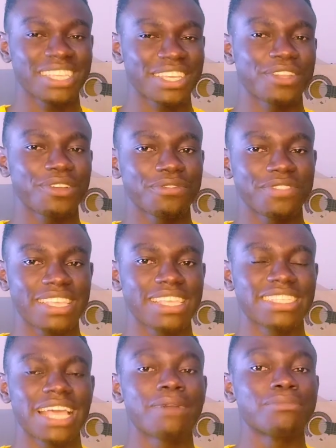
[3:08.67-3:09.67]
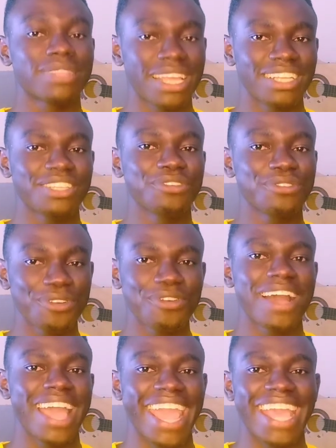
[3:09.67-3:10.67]
thinking of this, I'm telling you,
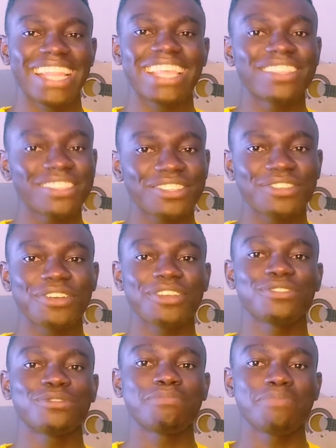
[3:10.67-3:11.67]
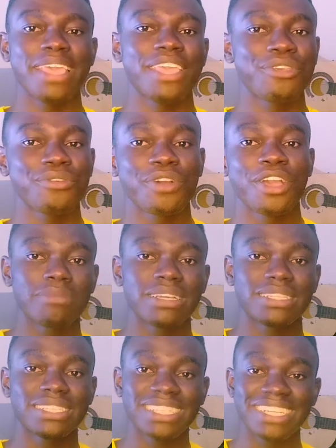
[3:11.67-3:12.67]
go ahead. It is going to pay you.
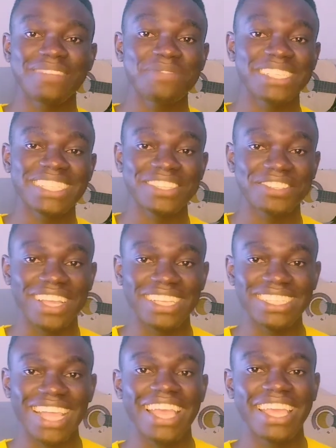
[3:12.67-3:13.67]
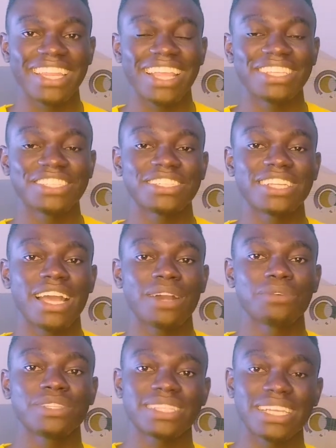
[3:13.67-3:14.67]
Number three business you can start here in
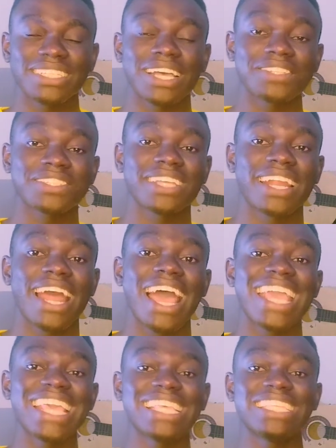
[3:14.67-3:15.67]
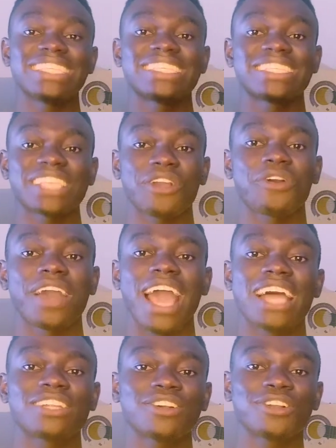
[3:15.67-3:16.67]
Nigeria with 10,000 Naira is
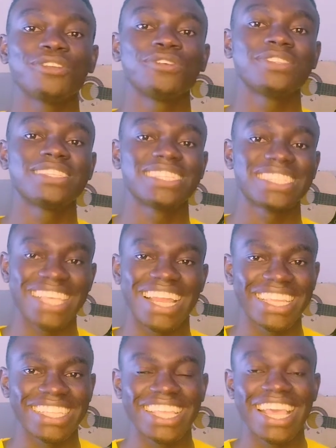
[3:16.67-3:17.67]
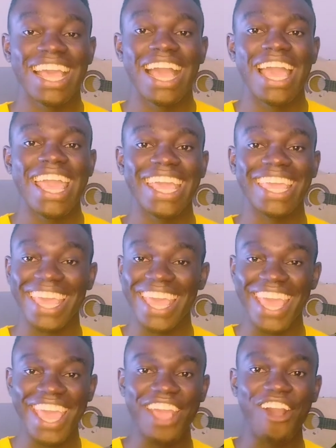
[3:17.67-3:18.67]
second-hand clothes selling,
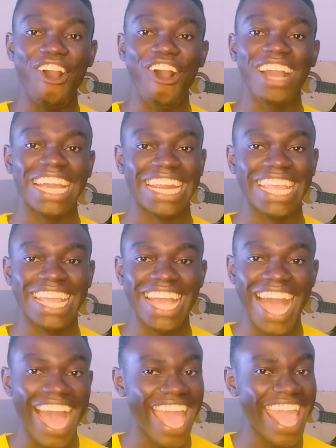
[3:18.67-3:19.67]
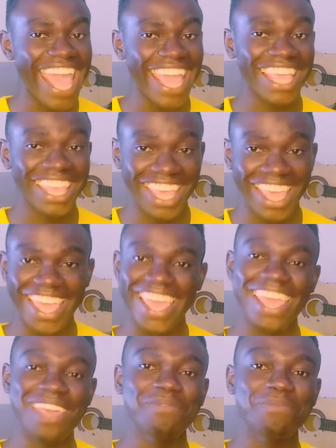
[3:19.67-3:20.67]
aka Okrika,
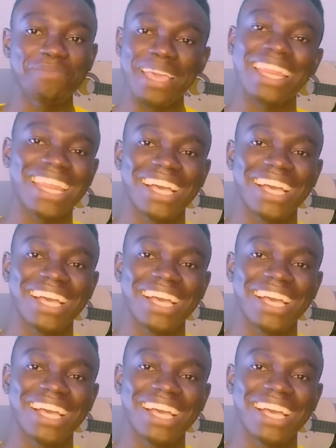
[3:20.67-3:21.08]
aka Bend